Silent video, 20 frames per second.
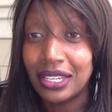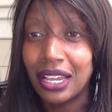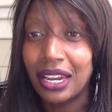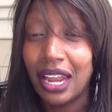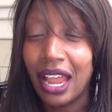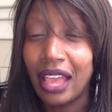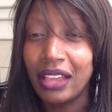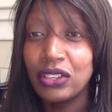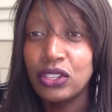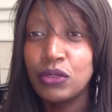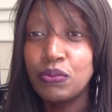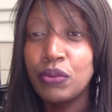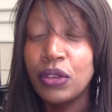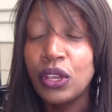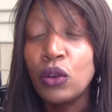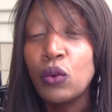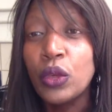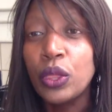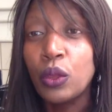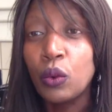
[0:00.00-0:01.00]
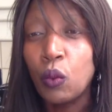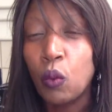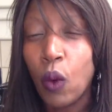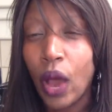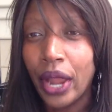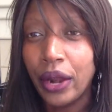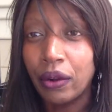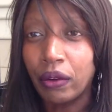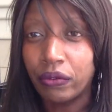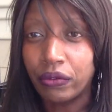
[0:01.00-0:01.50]
I speak with
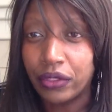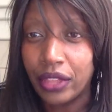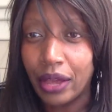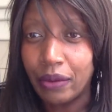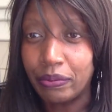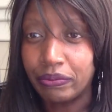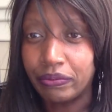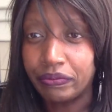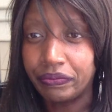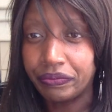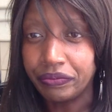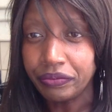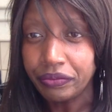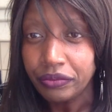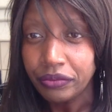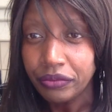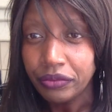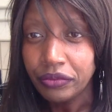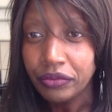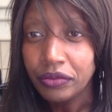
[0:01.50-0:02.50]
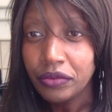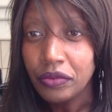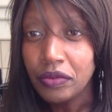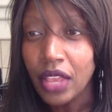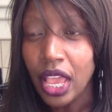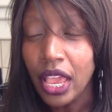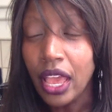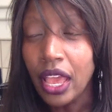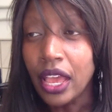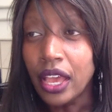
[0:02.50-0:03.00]
one of them?
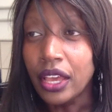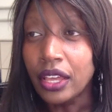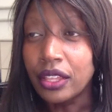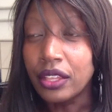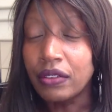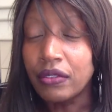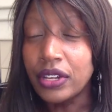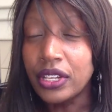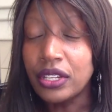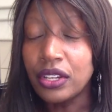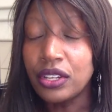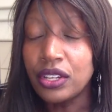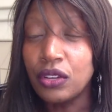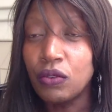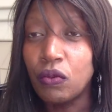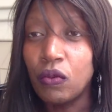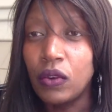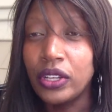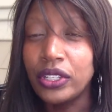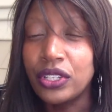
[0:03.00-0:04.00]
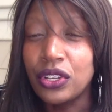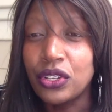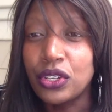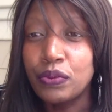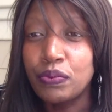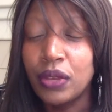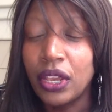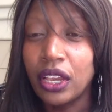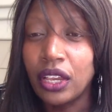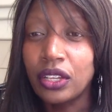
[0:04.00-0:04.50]
The reason you want to
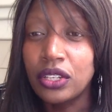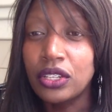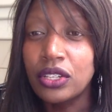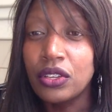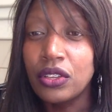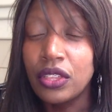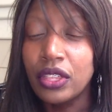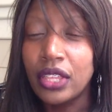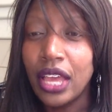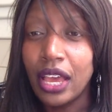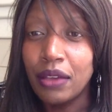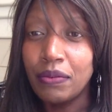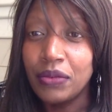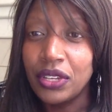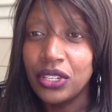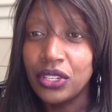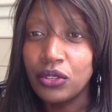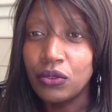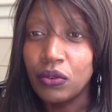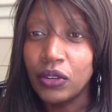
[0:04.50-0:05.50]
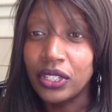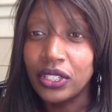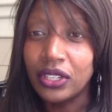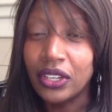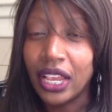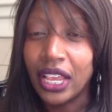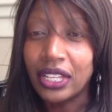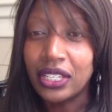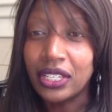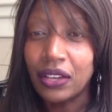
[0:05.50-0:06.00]
speak to them is you want to
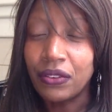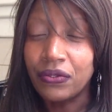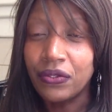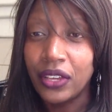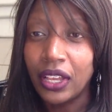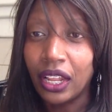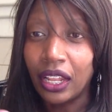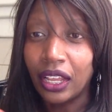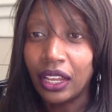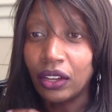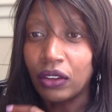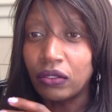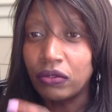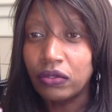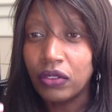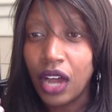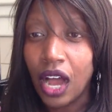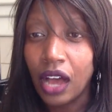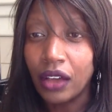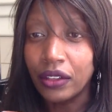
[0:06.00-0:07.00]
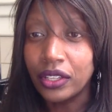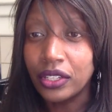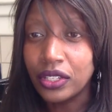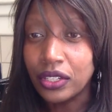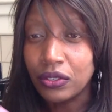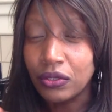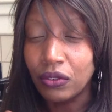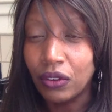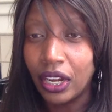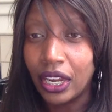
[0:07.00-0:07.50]
get a feeling of how the
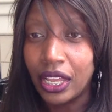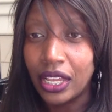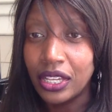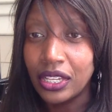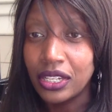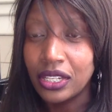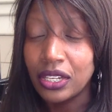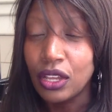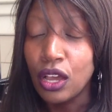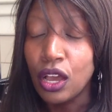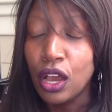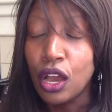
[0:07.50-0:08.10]
school is.